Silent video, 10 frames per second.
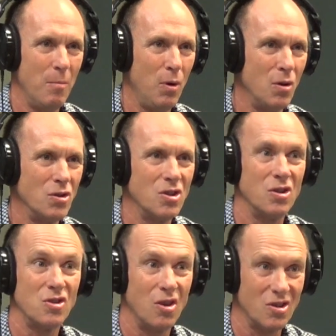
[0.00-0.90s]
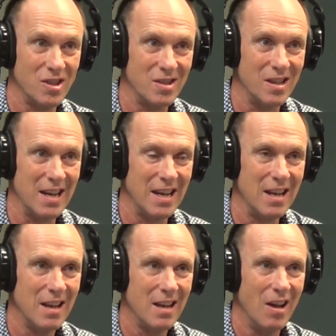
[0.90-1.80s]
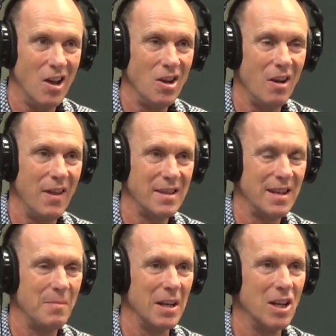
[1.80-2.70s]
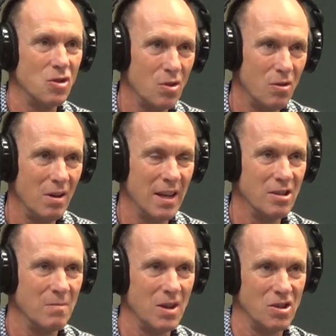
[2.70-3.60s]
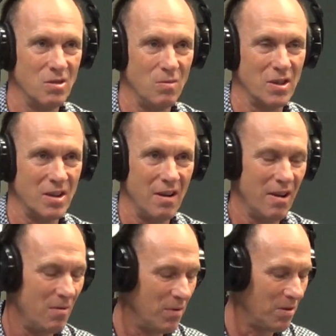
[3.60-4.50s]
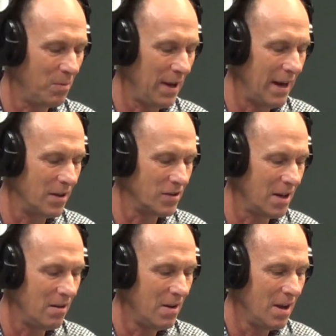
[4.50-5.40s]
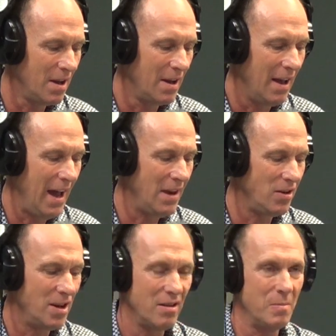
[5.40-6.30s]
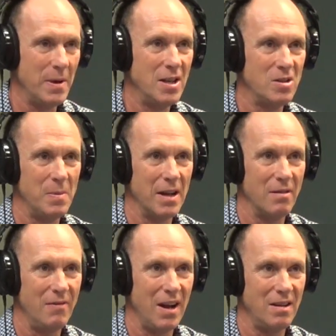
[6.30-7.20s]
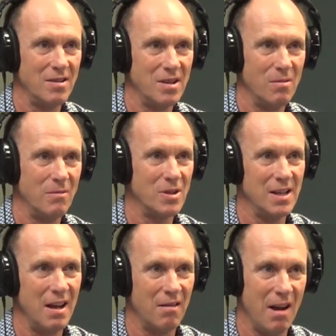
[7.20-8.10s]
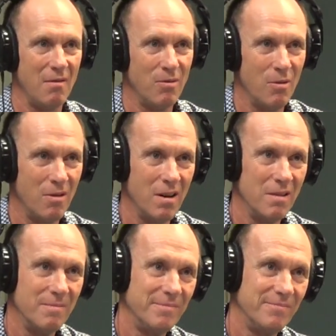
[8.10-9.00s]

Pollution, toxicity, that's happening internally as much as what's going on with the planet. So, and the bees are being affected, so obviously our gut flora.